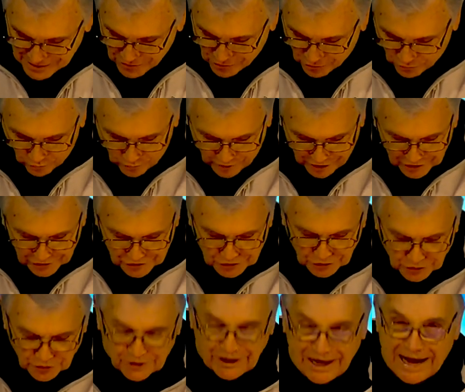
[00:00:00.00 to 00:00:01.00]
when
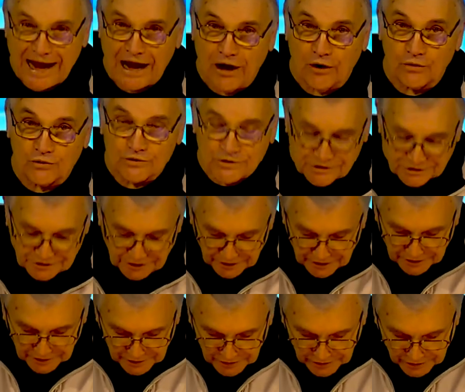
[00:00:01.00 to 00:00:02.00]
two downs
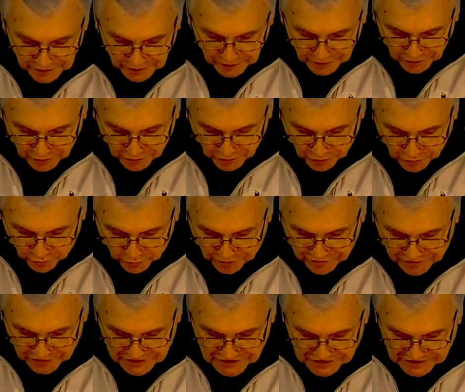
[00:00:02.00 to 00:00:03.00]
with
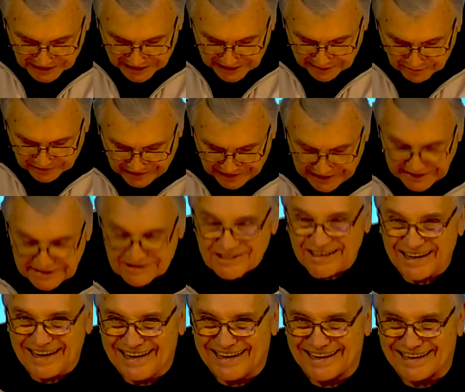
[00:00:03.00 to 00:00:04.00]
the same case
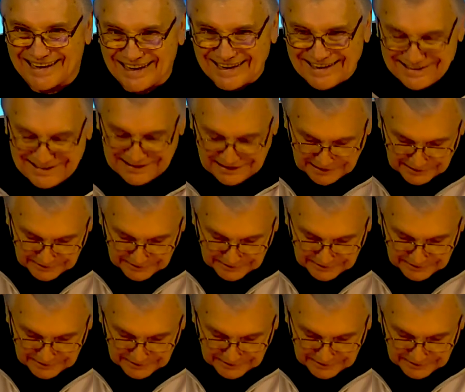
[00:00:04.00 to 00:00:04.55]
ending